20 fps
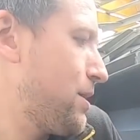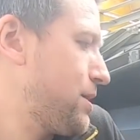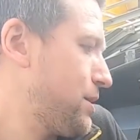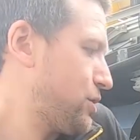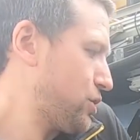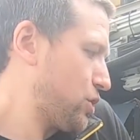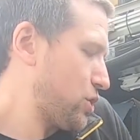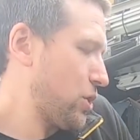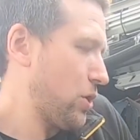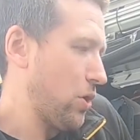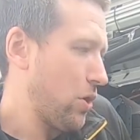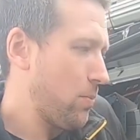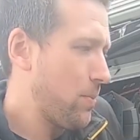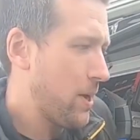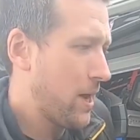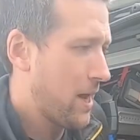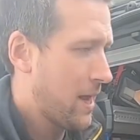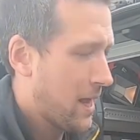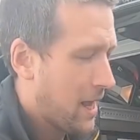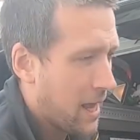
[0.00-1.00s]
this job,
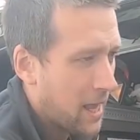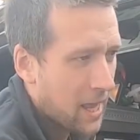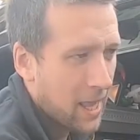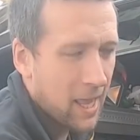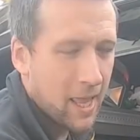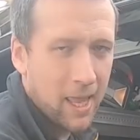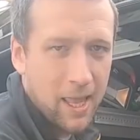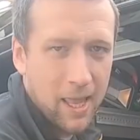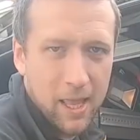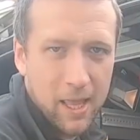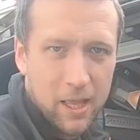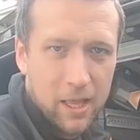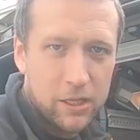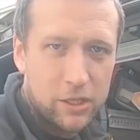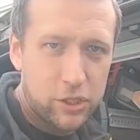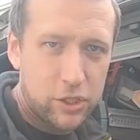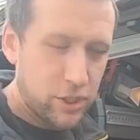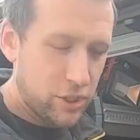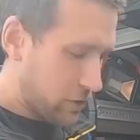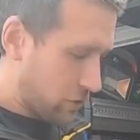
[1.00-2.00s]

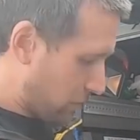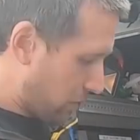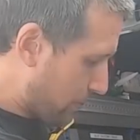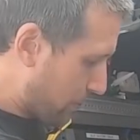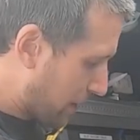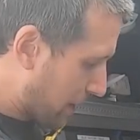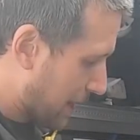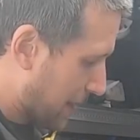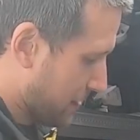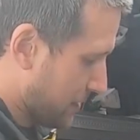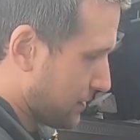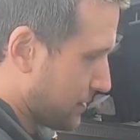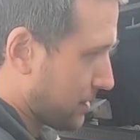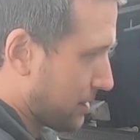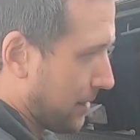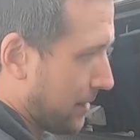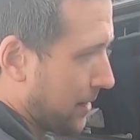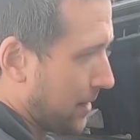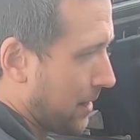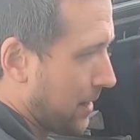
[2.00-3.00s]
just to replace,